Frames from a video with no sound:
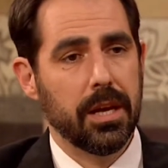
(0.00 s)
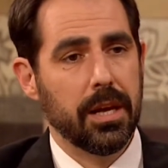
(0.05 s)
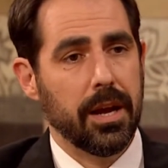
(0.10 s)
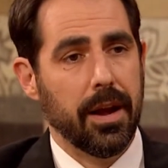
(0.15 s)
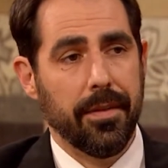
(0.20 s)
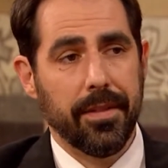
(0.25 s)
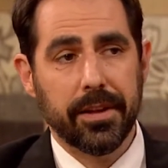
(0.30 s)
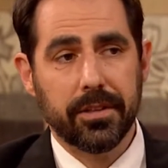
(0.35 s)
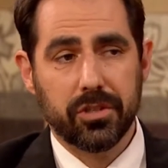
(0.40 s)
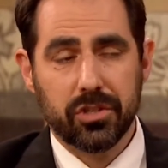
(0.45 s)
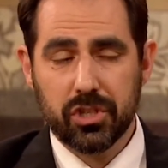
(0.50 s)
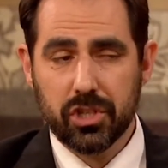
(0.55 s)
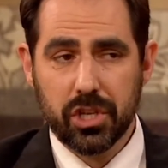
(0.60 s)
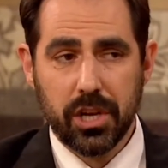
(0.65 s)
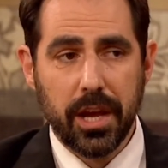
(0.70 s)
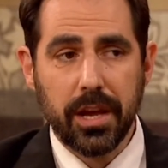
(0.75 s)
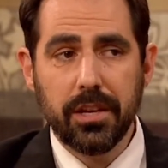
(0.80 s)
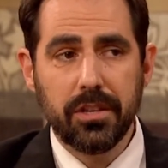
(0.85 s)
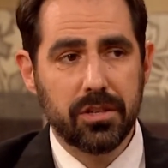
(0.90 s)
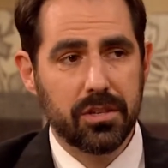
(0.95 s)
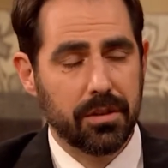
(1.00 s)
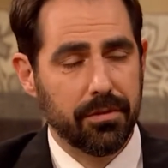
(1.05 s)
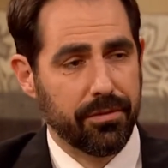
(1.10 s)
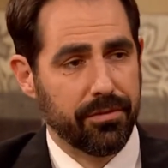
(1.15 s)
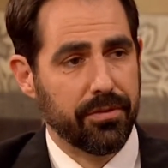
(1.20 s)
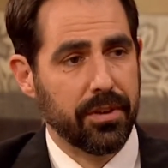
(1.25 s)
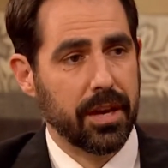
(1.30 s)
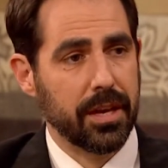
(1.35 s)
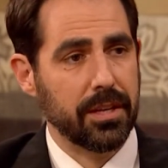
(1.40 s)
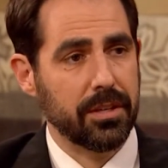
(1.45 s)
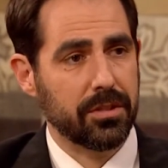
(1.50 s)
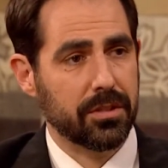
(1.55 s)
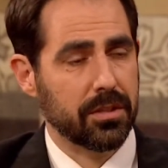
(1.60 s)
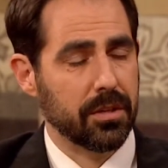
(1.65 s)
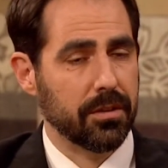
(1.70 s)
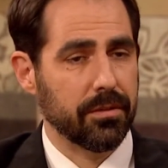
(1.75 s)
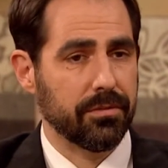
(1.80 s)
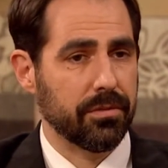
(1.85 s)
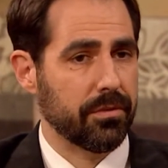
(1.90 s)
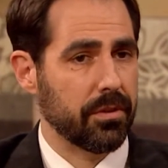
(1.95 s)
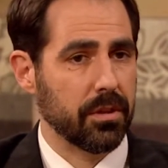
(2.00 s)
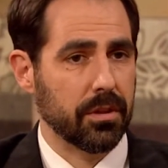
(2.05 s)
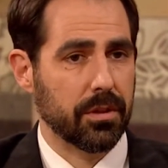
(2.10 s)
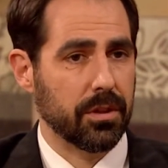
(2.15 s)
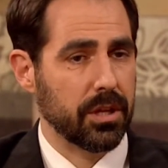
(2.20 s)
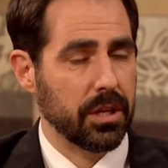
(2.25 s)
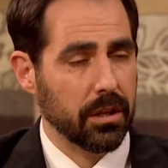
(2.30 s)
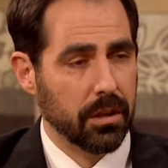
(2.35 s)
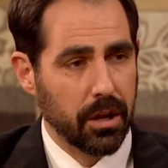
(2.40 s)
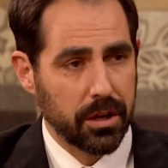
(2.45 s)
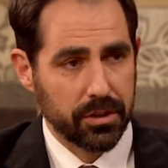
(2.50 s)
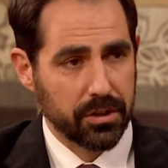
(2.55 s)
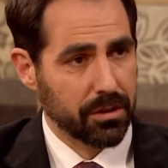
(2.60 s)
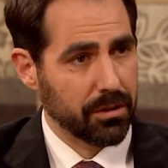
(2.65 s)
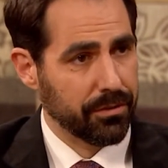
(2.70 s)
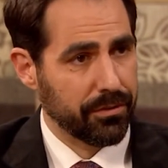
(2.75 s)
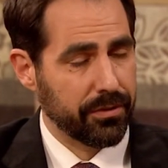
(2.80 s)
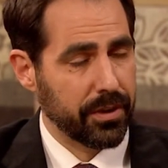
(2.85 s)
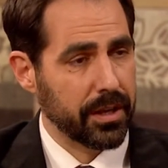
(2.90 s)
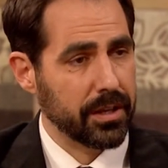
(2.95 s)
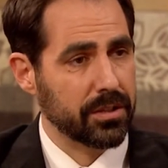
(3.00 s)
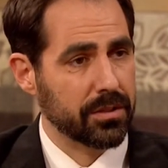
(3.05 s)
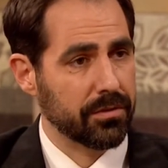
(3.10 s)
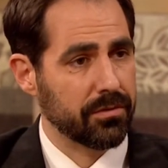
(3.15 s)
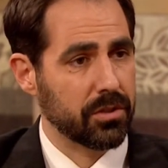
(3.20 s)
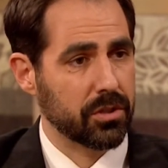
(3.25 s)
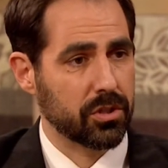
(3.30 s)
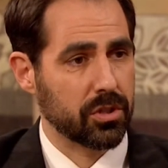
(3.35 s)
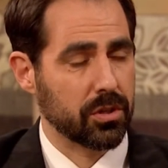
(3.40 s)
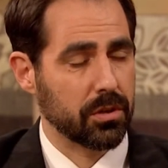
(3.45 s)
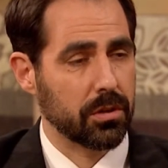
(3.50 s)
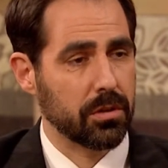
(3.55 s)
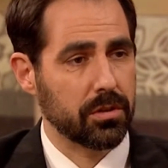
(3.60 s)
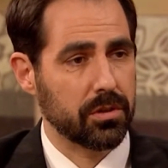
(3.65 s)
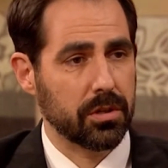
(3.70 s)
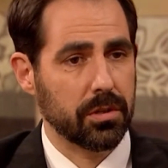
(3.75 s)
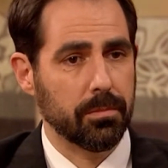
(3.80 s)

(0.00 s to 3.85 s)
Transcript: and that's changed the face of the theological face of the church.